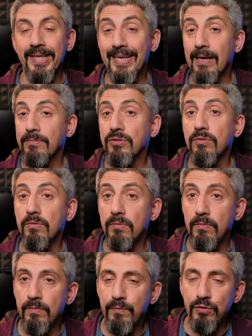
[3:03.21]
comes to
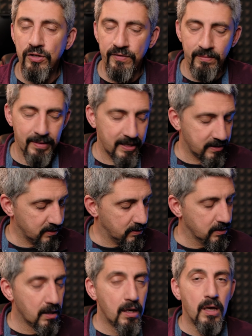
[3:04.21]
Fujifilm lenses.
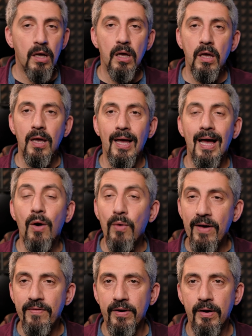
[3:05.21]

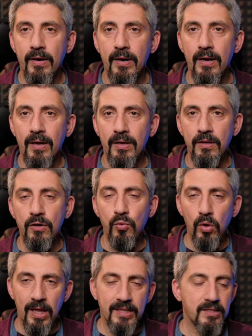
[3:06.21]
However, you
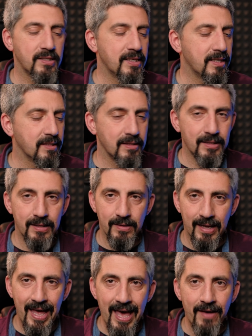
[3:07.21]
will understand that the
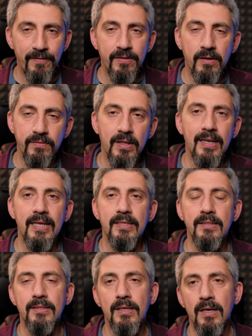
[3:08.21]
heft of the
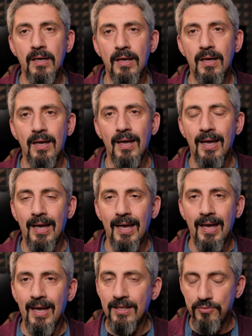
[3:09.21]
lens
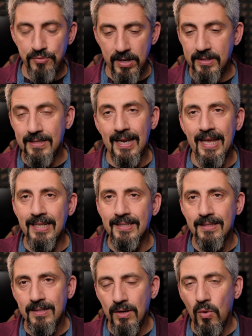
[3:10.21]

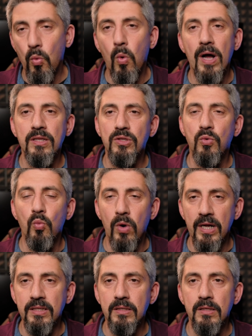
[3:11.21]
translates
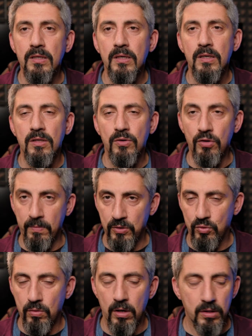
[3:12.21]
one-to-one to image
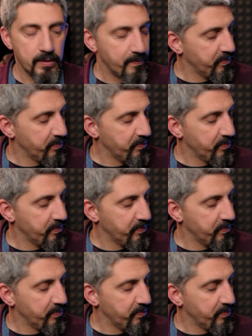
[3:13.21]
quality.